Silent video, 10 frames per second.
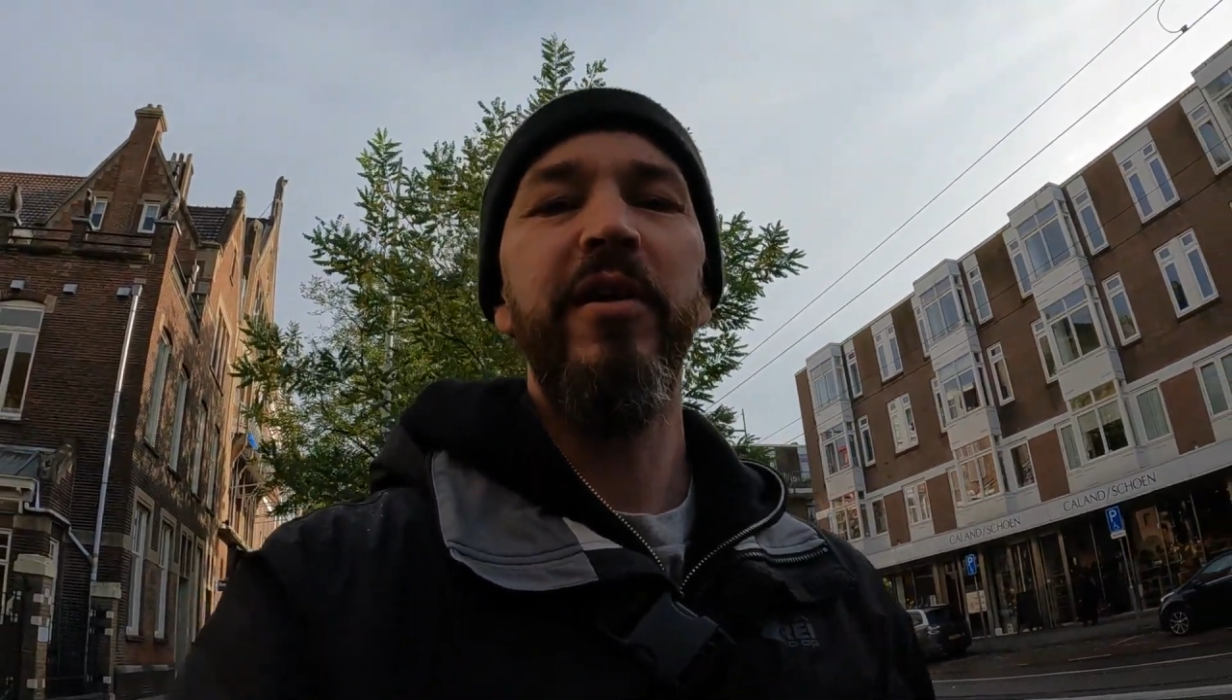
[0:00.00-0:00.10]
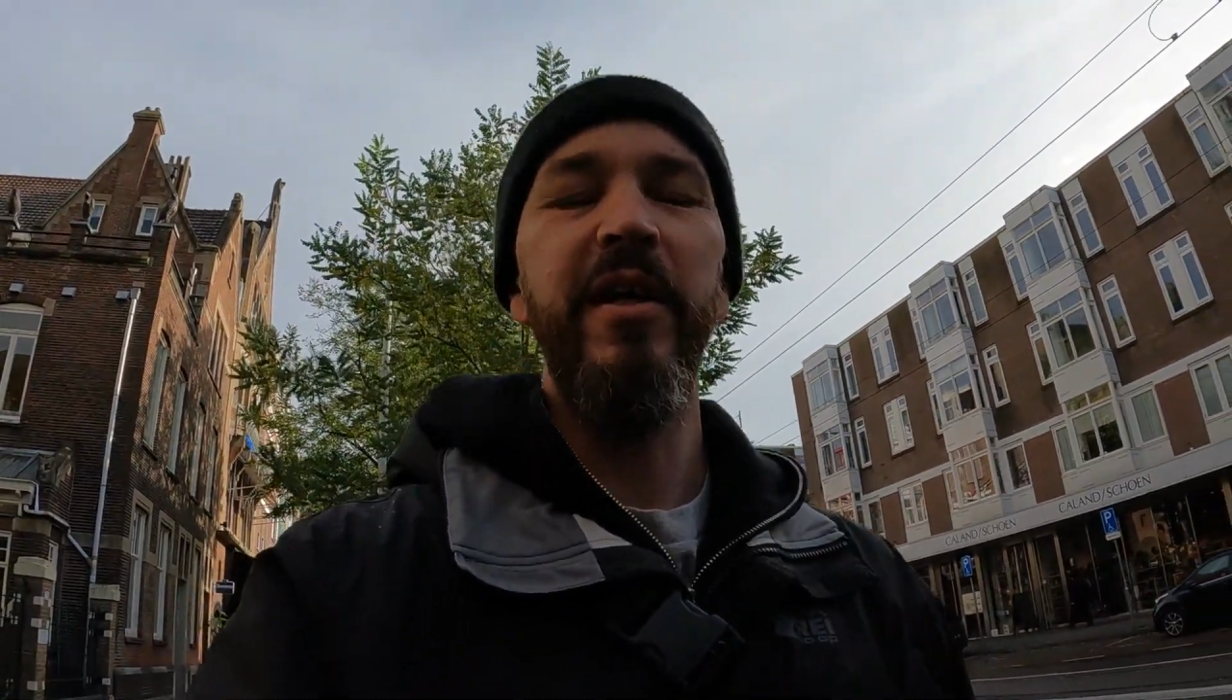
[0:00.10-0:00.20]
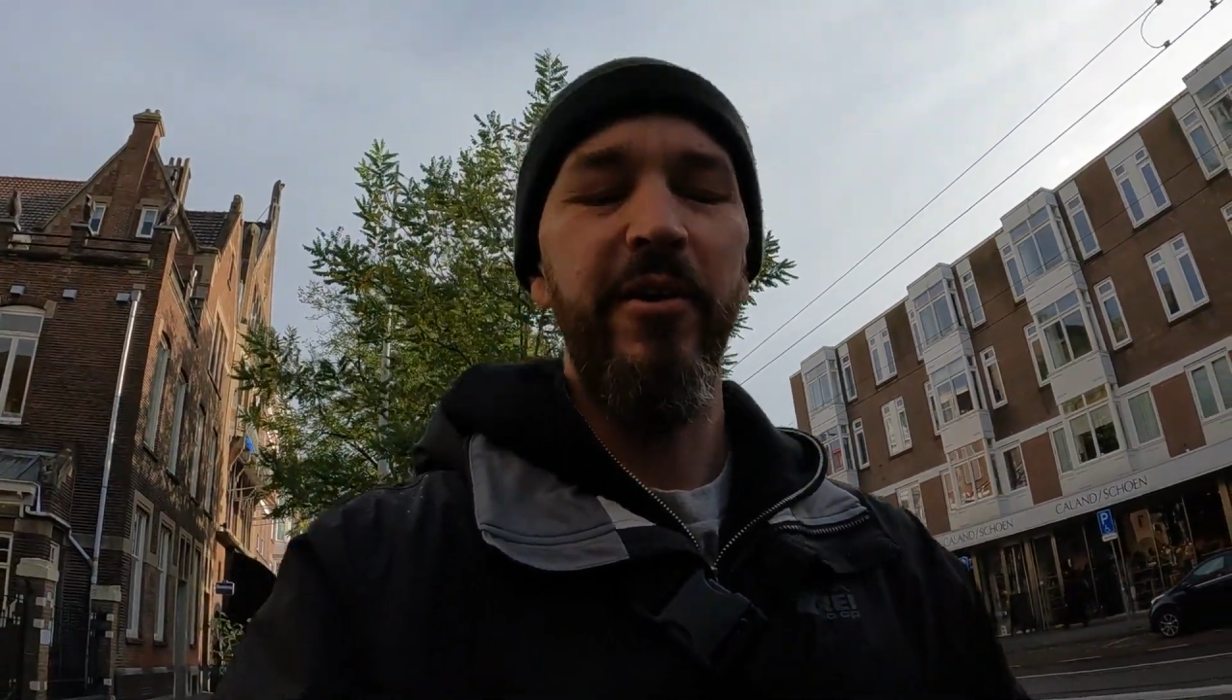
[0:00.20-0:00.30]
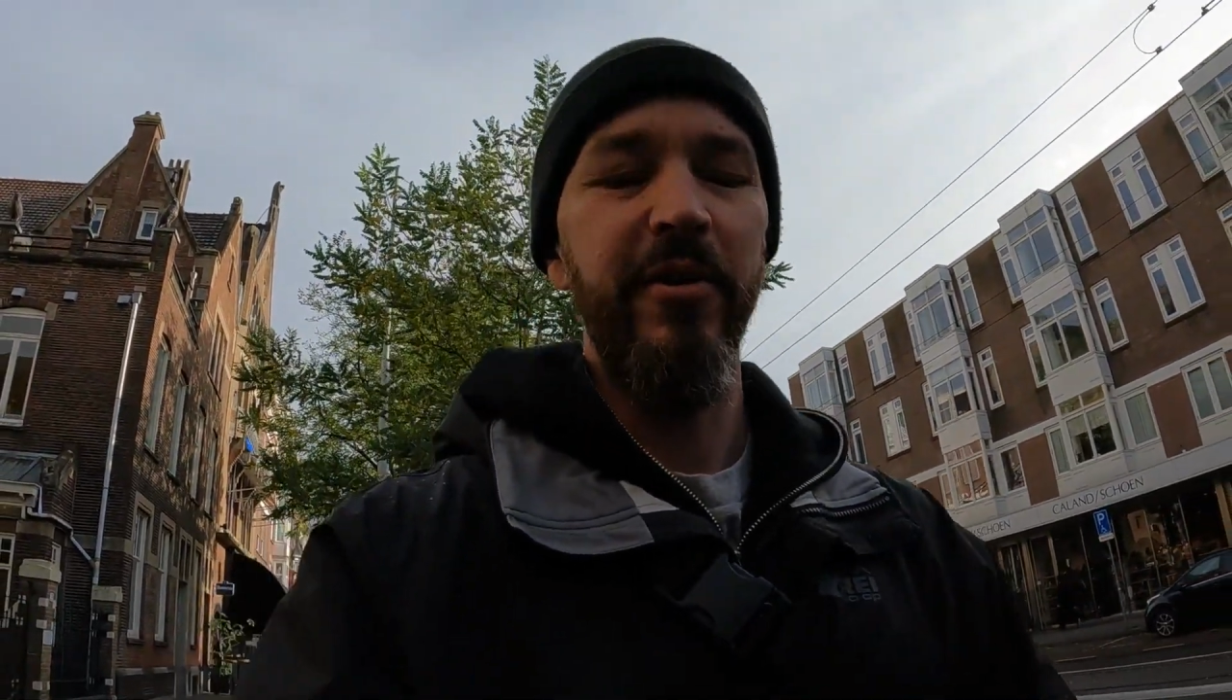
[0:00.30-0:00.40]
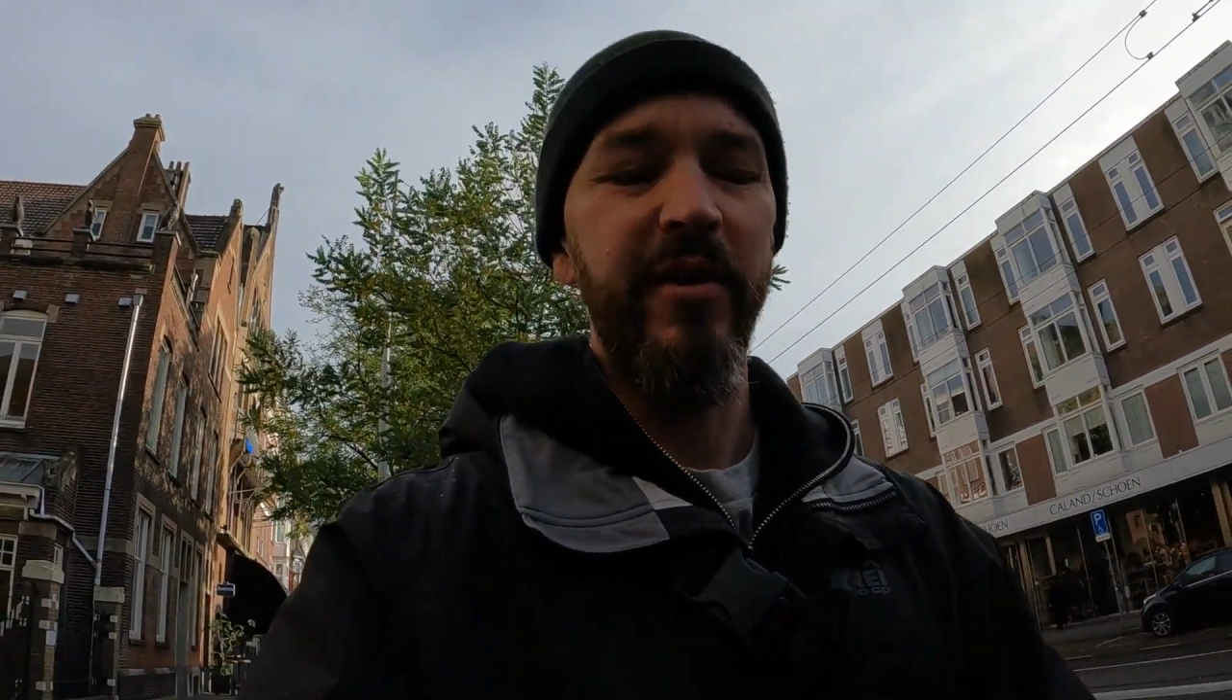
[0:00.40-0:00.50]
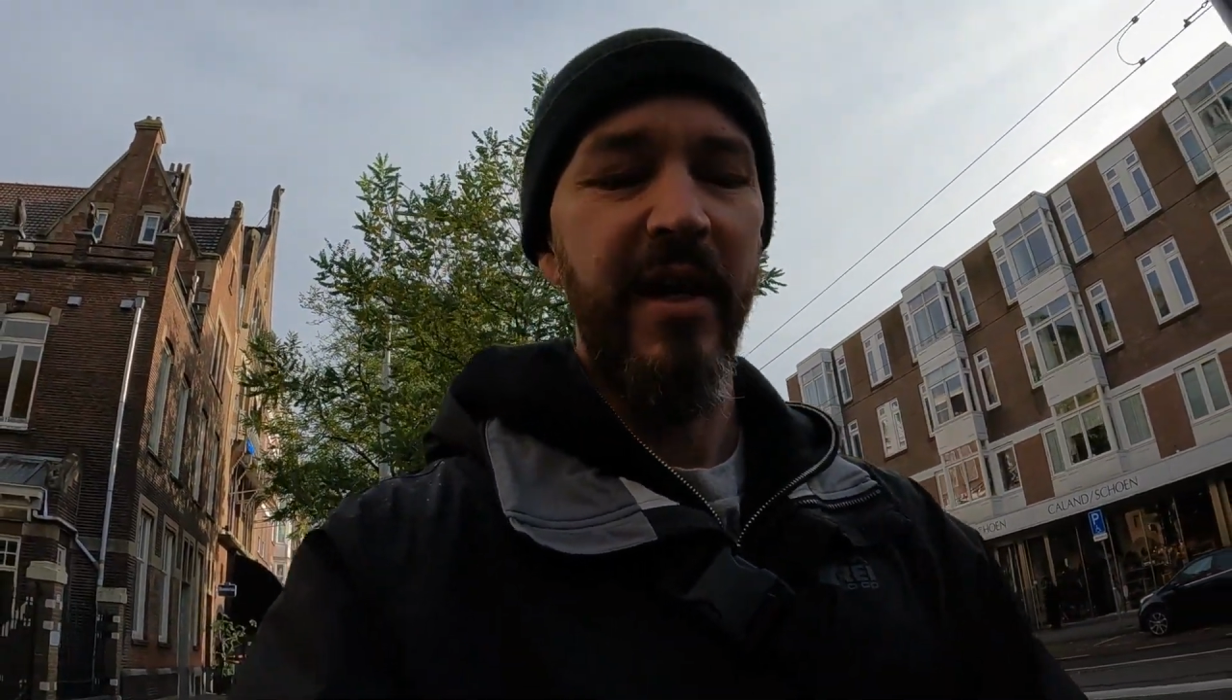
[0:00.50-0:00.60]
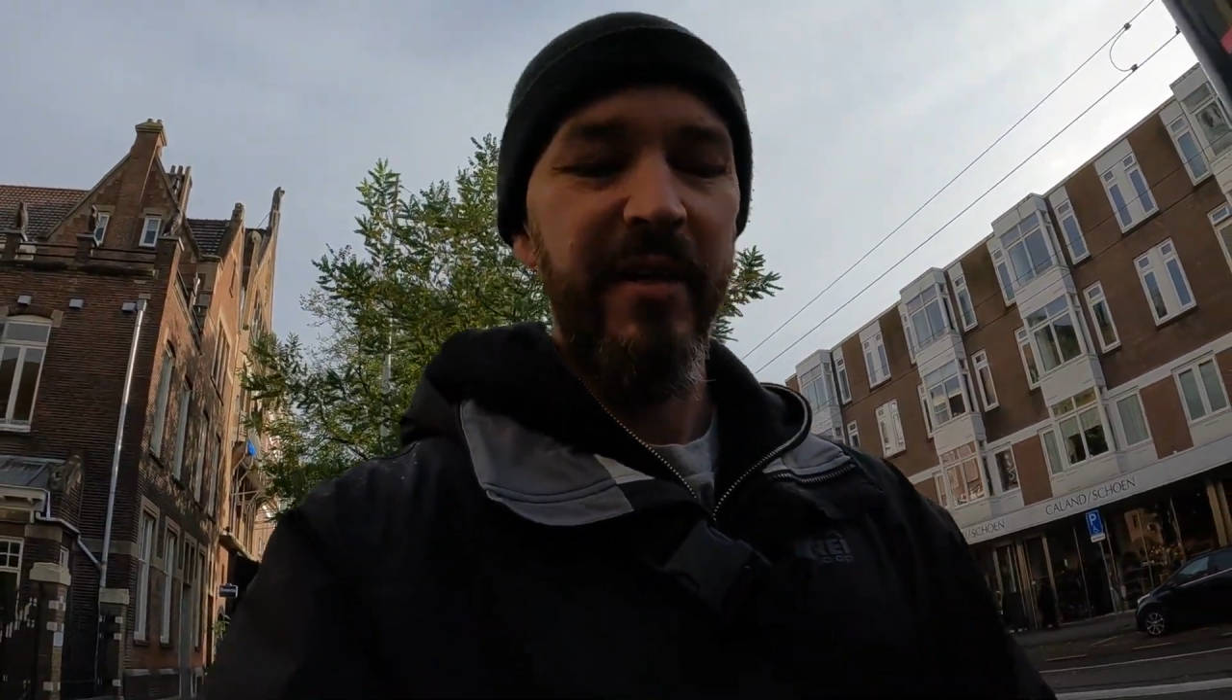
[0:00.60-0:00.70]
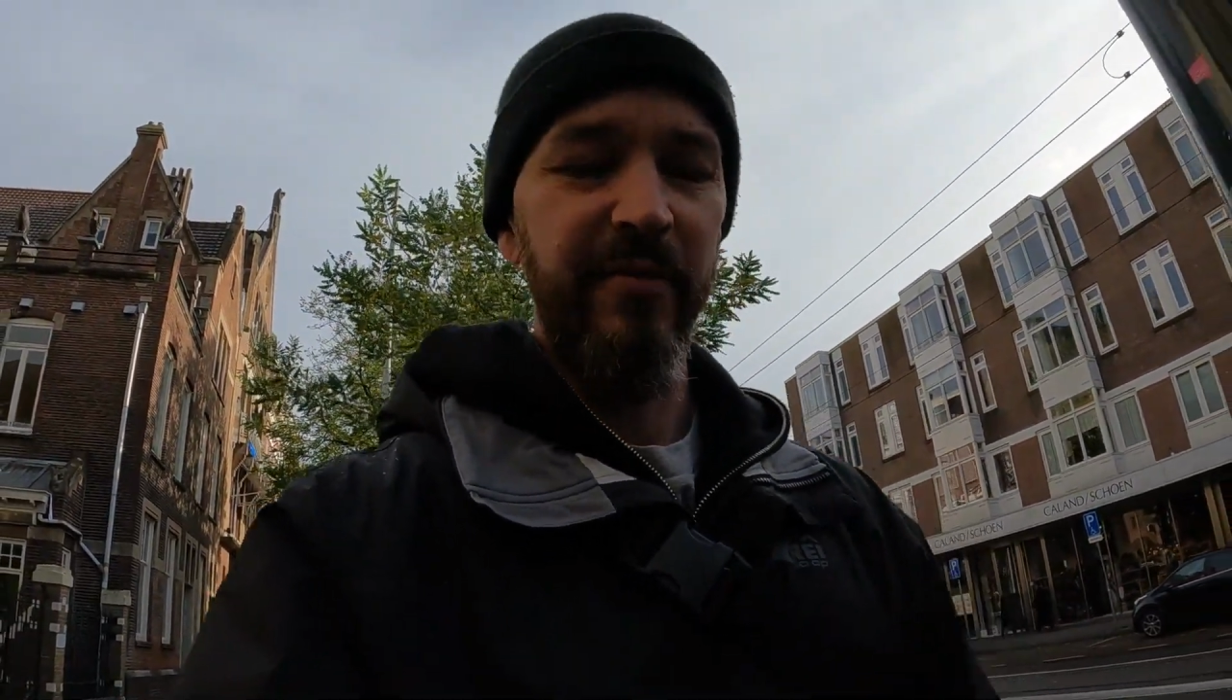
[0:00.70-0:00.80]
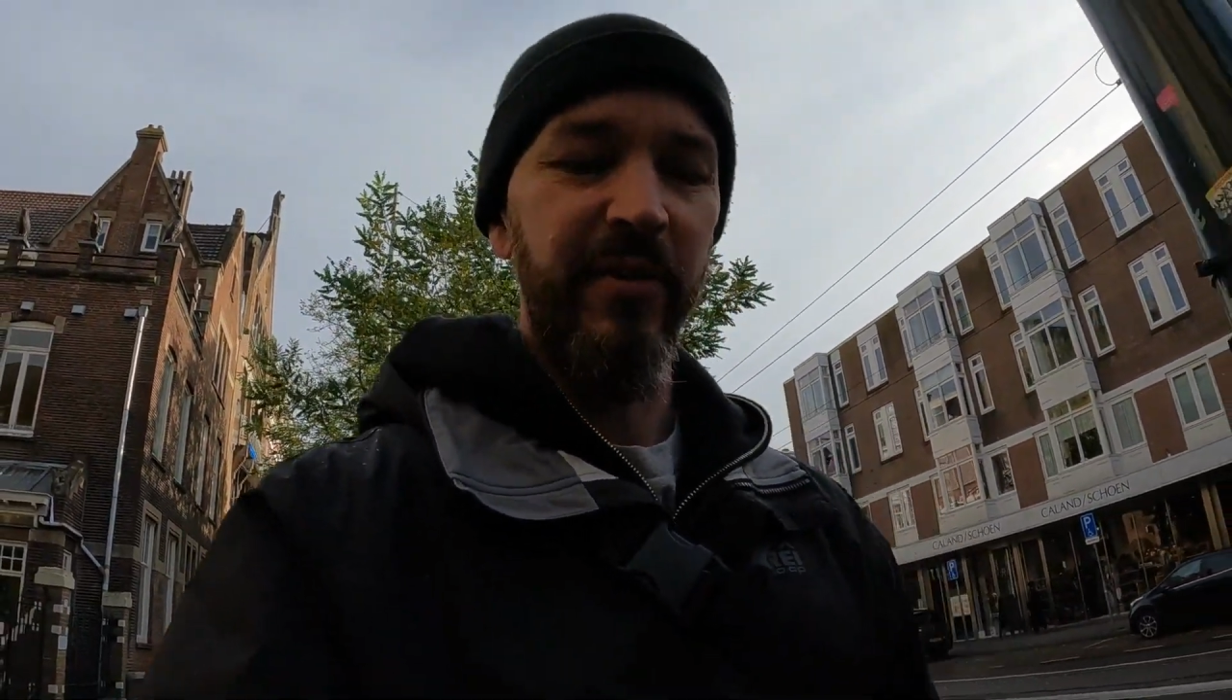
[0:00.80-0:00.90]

near kind of,